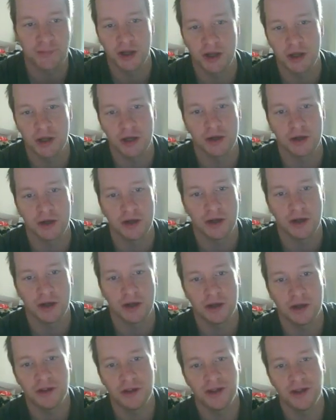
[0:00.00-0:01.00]
in
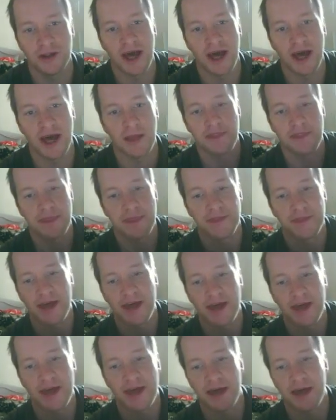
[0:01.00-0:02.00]
that
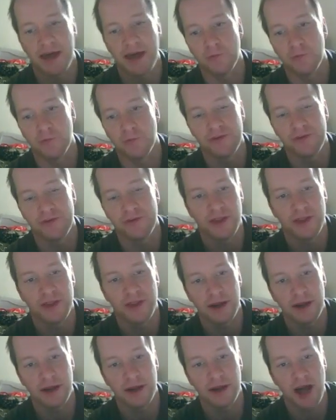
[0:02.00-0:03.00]
whatever that
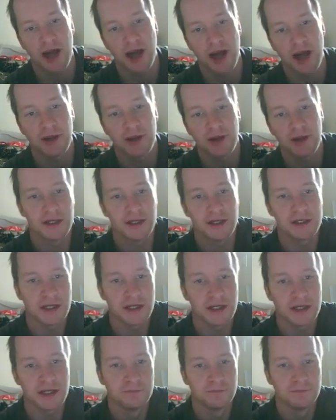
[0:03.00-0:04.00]
topic is, and
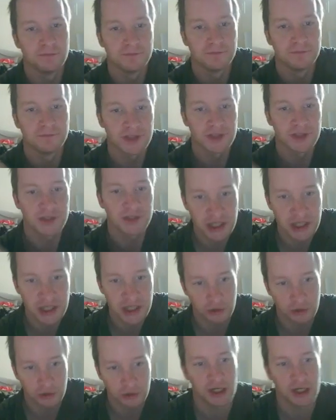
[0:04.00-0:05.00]
then T-shirts,
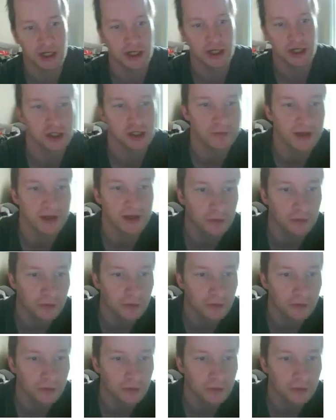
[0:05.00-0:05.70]
and you should be